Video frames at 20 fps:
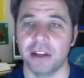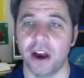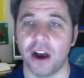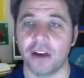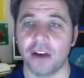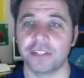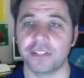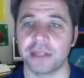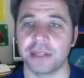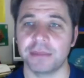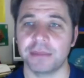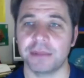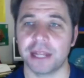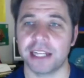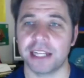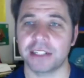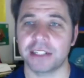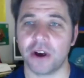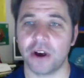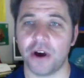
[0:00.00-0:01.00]
I've seen
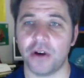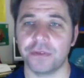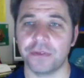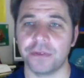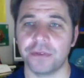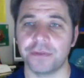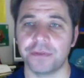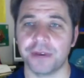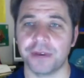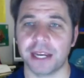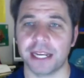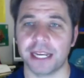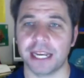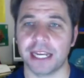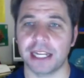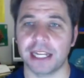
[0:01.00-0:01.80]
players often fake